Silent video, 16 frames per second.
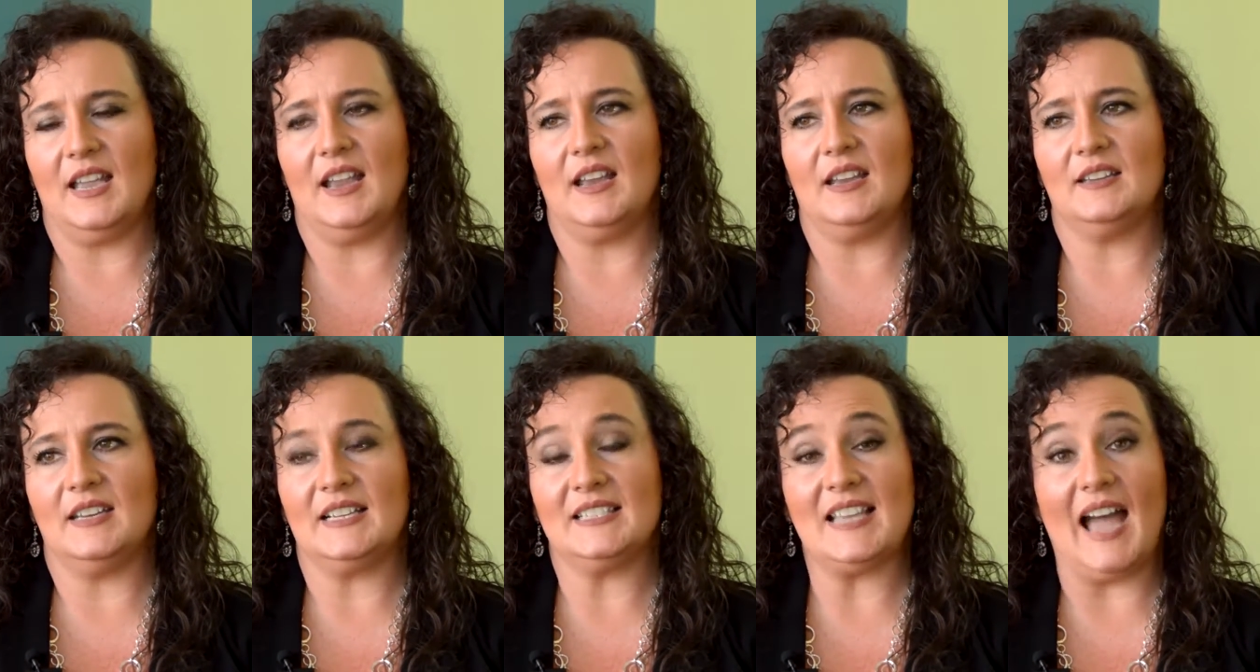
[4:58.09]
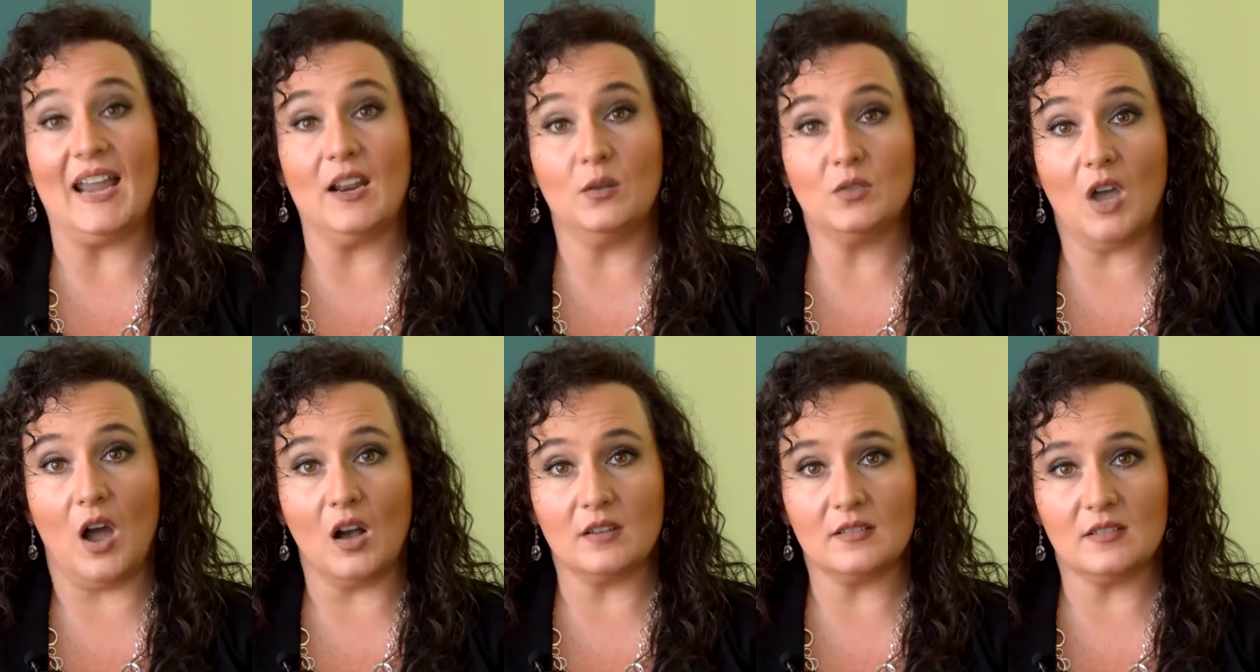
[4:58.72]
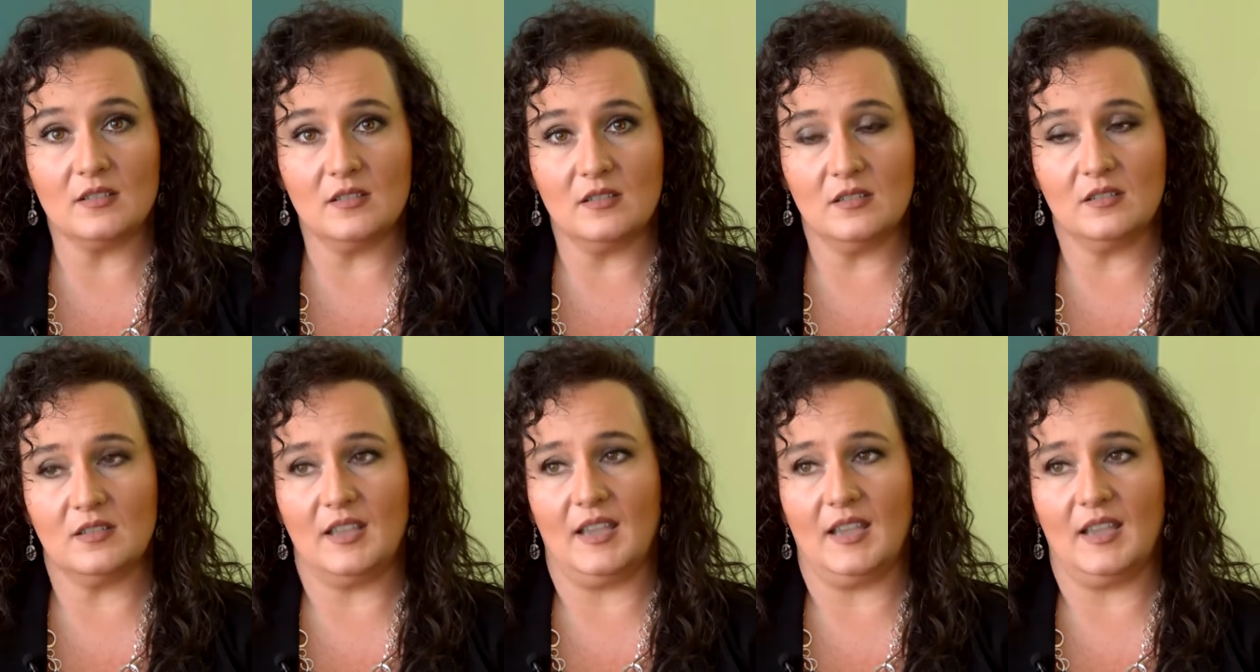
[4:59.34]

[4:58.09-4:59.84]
and excitotoxins.